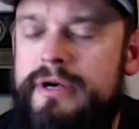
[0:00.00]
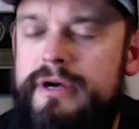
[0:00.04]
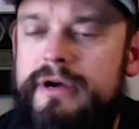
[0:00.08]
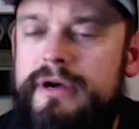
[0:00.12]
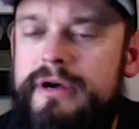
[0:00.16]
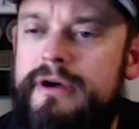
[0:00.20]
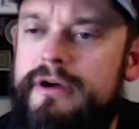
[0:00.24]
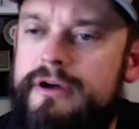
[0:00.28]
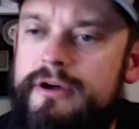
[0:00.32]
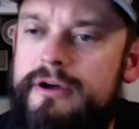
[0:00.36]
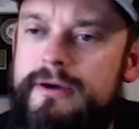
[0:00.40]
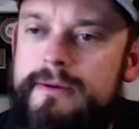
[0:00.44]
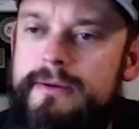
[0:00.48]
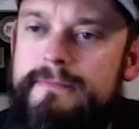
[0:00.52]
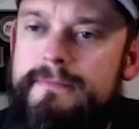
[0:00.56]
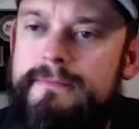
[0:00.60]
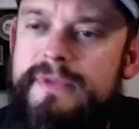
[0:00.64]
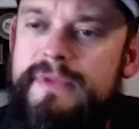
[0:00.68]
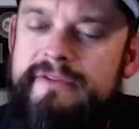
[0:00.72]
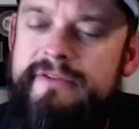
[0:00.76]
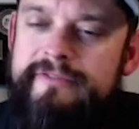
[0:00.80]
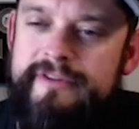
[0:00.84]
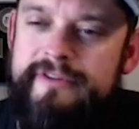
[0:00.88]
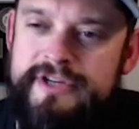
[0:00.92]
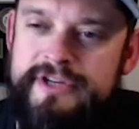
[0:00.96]
Um,
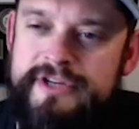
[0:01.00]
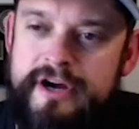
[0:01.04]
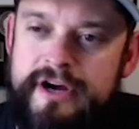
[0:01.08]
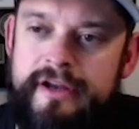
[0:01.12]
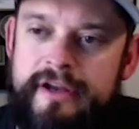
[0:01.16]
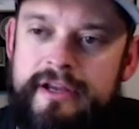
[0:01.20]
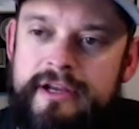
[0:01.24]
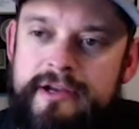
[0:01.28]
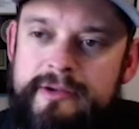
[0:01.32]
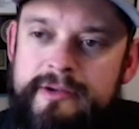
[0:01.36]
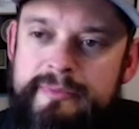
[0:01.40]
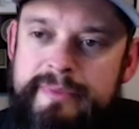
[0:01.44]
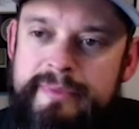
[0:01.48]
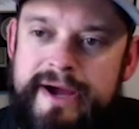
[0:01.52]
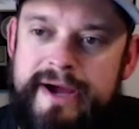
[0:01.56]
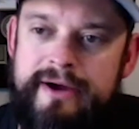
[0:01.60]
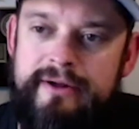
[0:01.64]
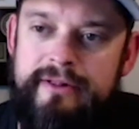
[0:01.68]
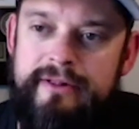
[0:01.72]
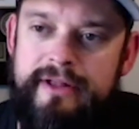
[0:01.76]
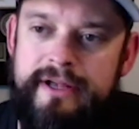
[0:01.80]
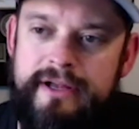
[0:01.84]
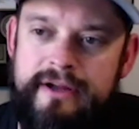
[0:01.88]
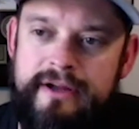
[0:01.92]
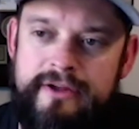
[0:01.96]
if you're talking
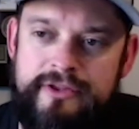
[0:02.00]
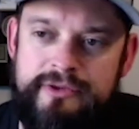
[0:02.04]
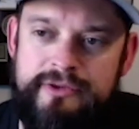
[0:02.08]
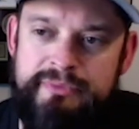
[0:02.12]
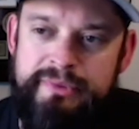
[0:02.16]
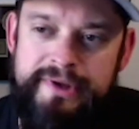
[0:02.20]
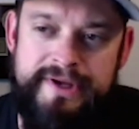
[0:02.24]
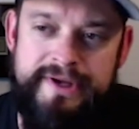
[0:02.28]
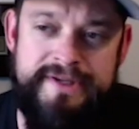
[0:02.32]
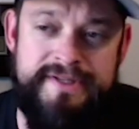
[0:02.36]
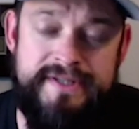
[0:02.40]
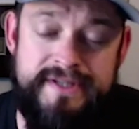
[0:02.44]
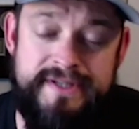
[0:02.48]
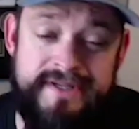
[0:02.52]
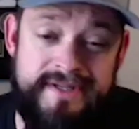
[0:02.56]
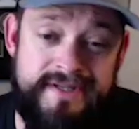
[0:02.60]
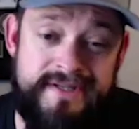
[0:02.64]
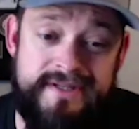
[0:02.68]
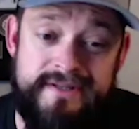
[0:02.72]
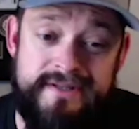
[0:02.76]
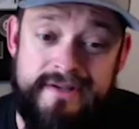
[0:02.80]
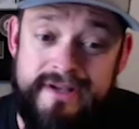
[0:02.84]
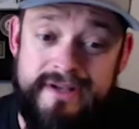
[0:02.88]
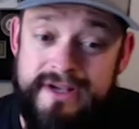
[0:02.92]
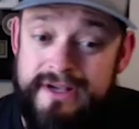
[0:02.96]
about like other
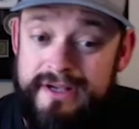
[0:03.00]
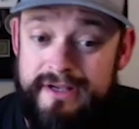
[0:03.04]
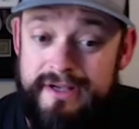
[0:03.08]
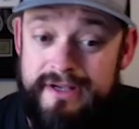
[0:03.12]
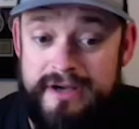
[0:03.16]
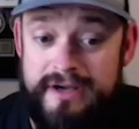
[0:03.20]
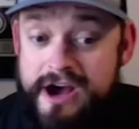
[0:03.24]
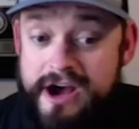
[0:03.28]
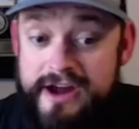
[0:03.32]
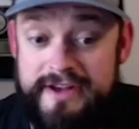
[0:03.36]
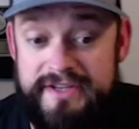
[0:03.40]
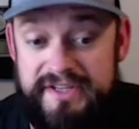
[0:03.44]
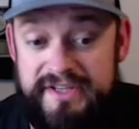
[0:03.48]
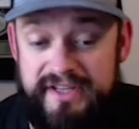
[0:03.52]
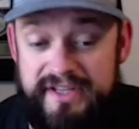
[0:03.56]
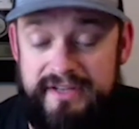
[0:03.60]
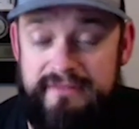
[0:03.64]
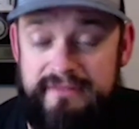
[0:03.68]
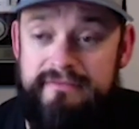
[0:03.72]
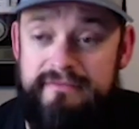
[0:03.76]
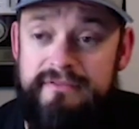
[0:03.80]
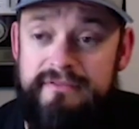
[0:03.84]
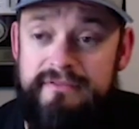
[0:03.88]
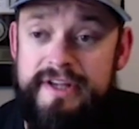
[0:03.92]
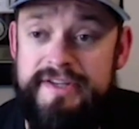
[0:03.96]
places,
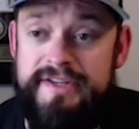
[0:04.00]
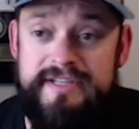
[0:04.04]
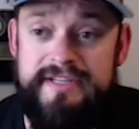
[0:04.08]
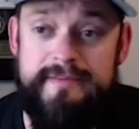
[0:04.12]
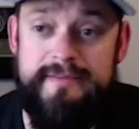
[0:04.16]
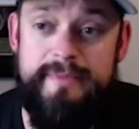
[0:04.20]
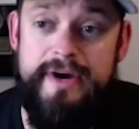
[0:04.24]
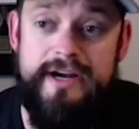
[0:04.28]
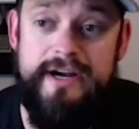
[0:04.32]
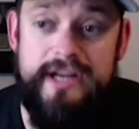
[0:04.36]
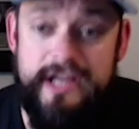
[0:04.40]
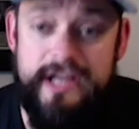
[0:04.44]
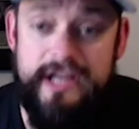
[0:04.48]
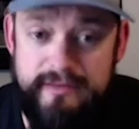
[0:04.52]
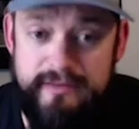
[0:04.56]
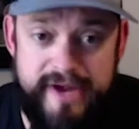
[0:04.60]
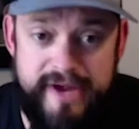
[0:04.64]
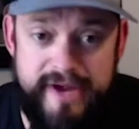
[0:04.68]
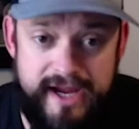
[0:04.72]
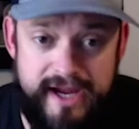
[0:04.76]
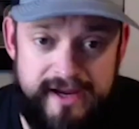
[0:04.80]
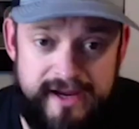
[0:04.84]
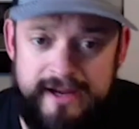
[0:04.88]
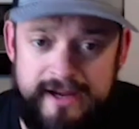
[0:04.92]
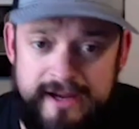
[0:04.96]
honestly, list them on
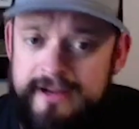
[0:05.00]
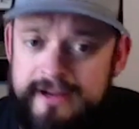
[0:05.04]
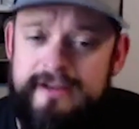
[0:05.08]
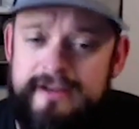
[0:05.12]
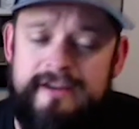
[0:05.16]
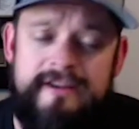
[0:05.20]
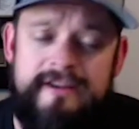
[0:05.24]
eBay